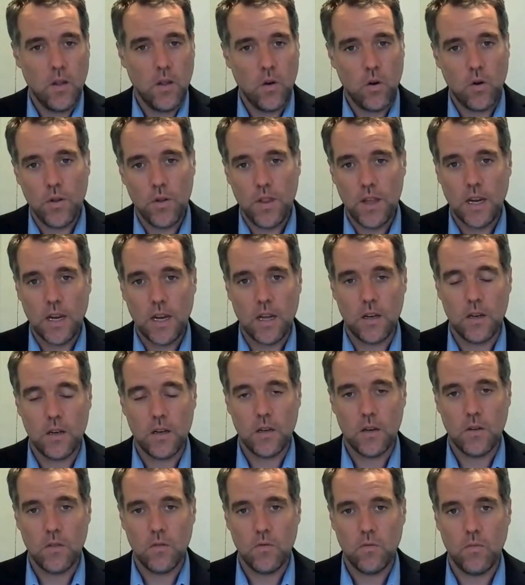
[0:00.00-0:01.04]
or they
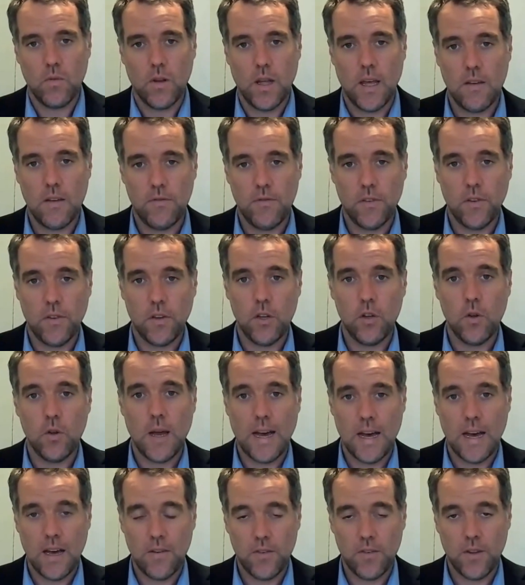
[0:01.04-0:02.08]
can visit you
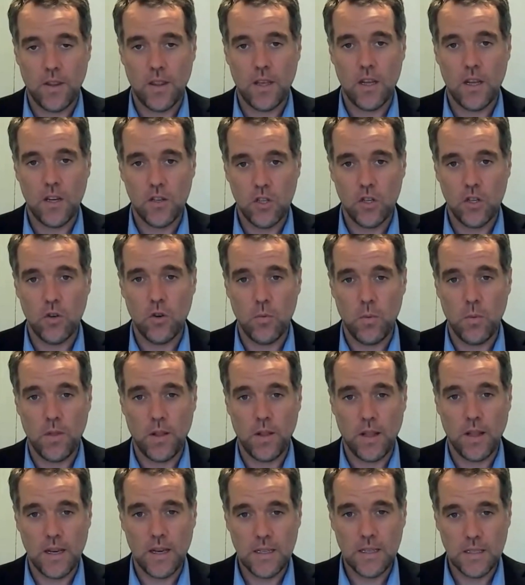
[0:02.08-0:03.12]
after they issue you with
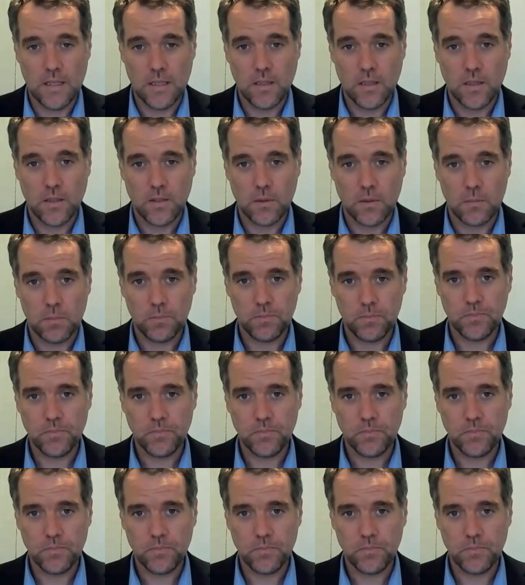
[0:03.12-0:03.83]
a license.